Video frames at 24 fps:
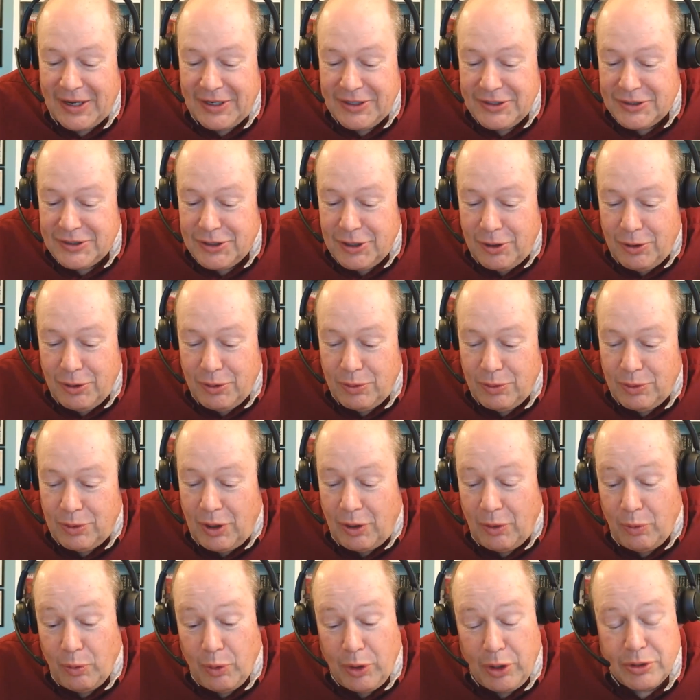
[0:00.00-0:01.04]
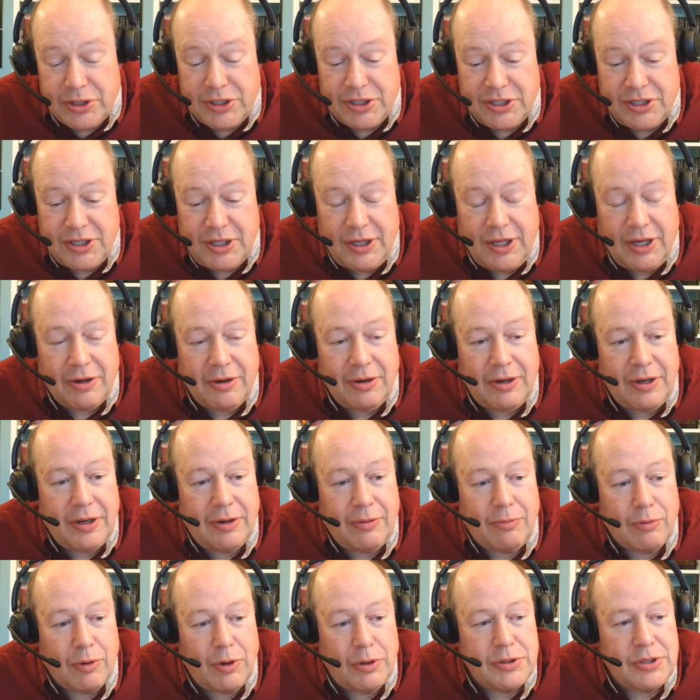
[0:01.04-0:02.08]
so we were just sitting there, and
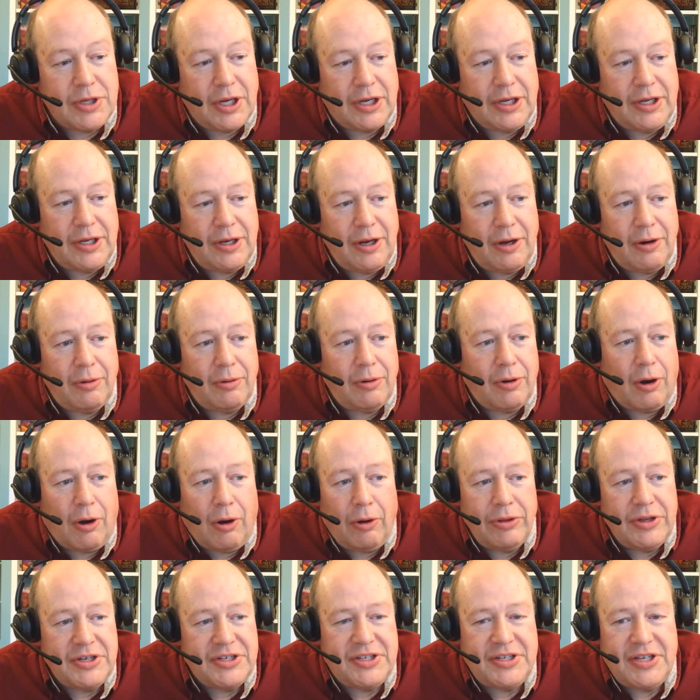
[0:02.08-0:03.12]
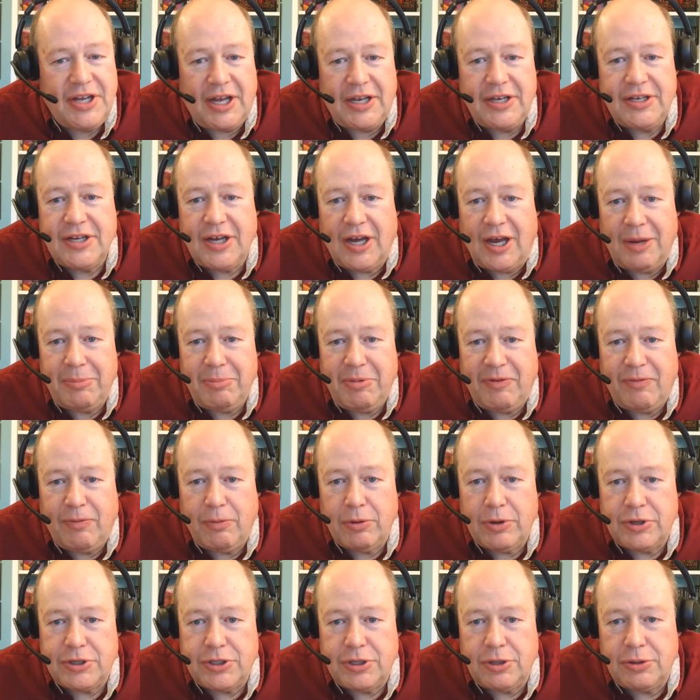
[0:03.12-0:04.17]
Rose like, all this dead time before
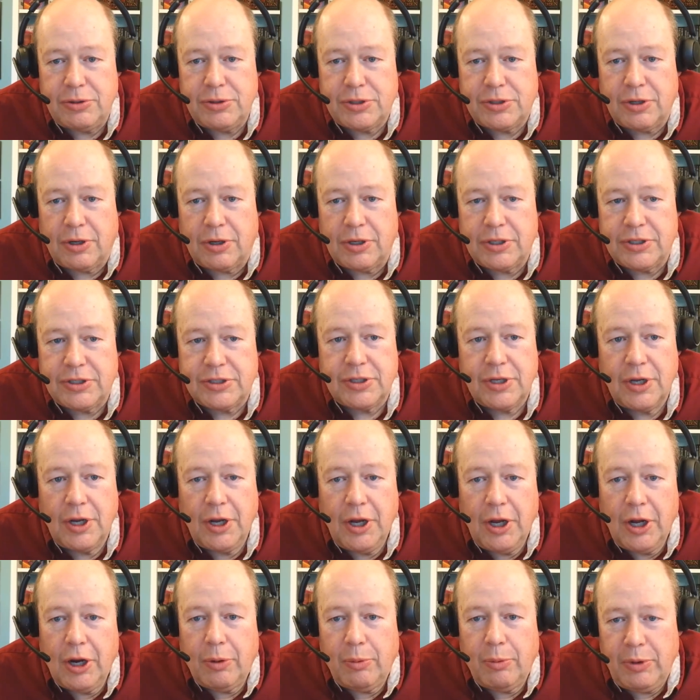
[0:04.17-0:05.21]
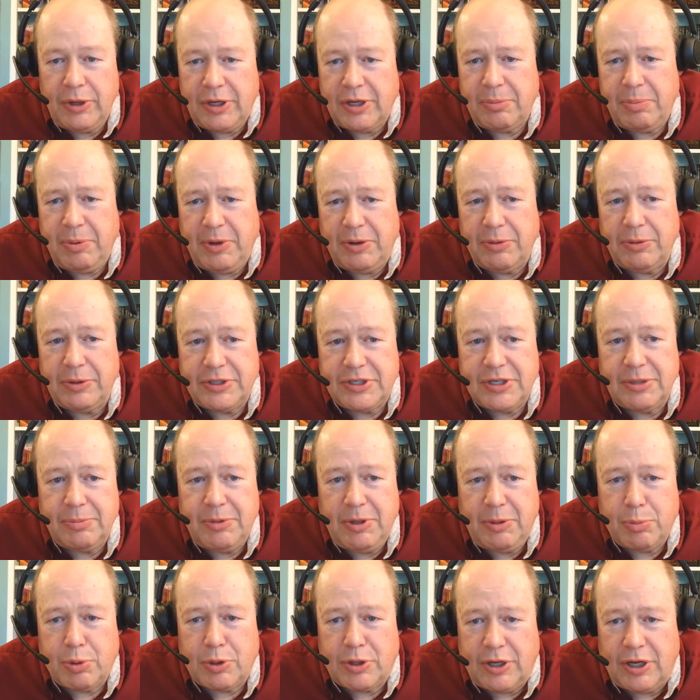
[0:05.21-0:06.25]
the show starts, we could be doing
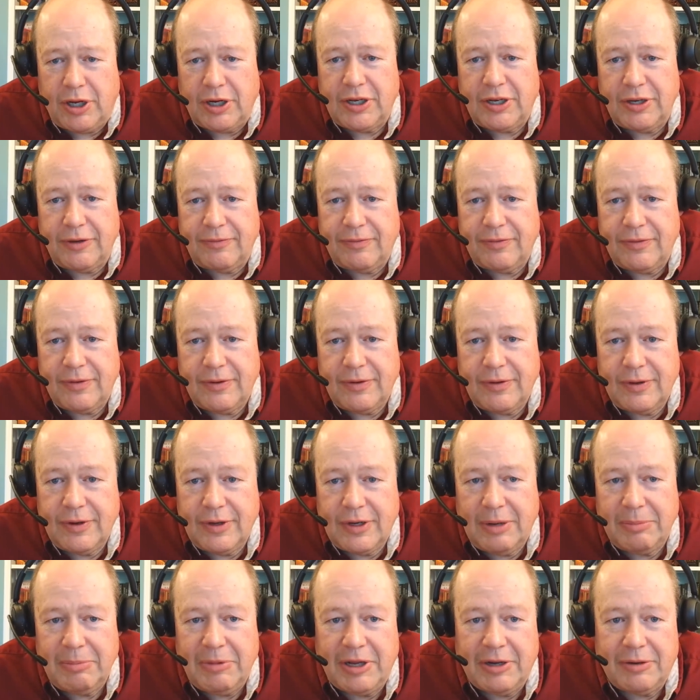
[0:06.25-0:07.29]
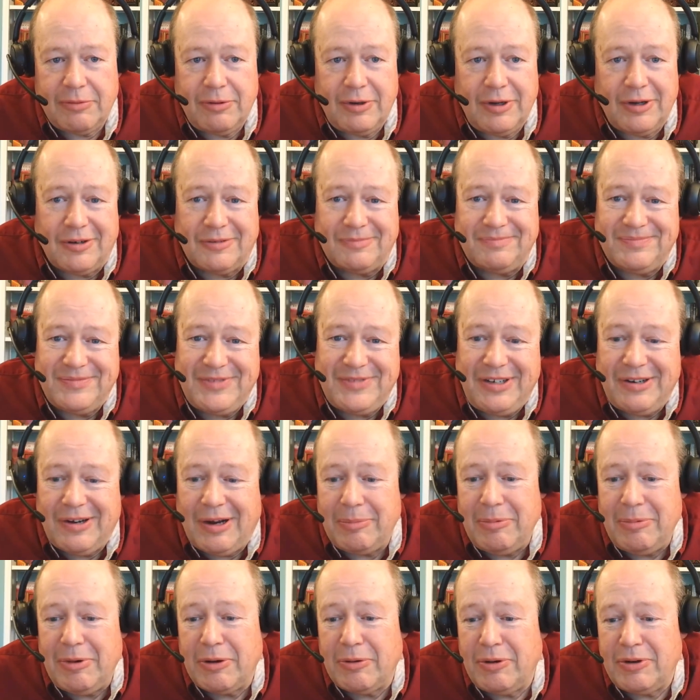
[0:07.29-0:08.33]
something productive. I'm like, well,
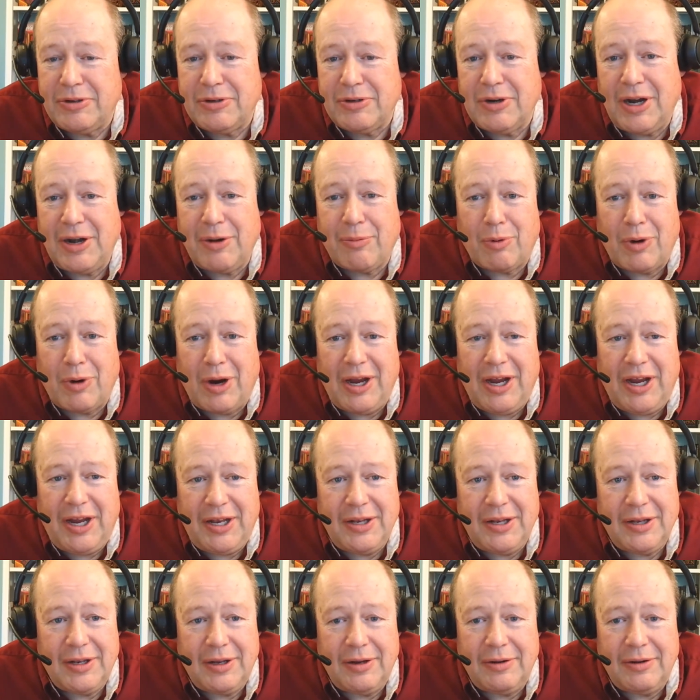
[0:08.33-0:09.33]
I'm not going to try to write,